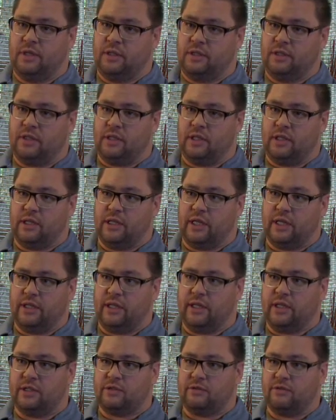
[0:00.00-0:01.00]
So I
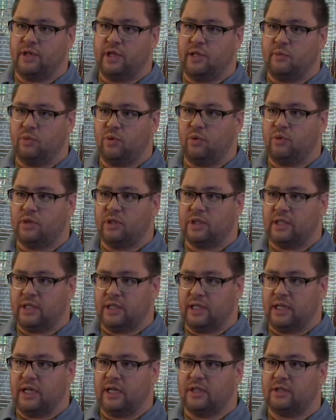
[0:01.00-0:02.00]
think it's really important that
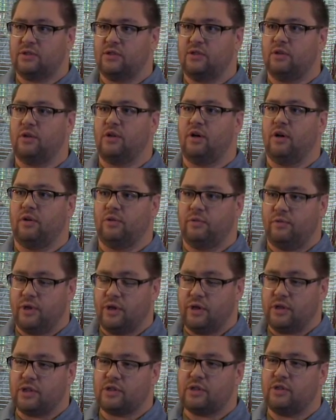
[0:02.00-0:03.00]
the guys are
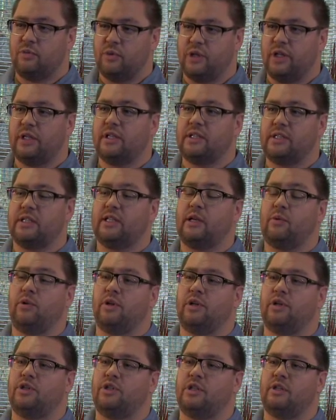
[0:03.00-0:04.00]
focused on what it is that they
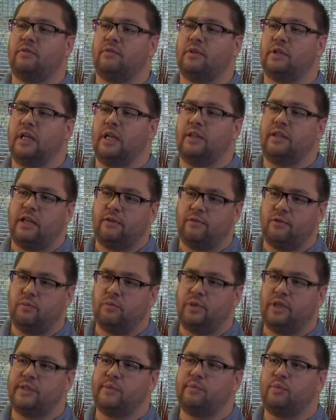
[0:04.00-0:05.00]
want to achieve, and that for
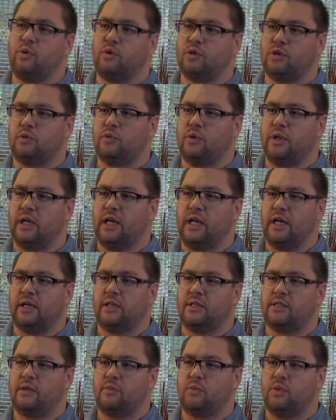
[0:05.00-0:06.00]
me is important when I
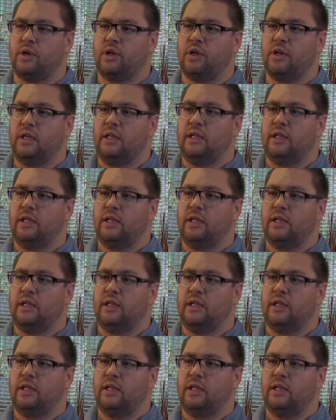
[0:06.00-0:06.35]
hire someone.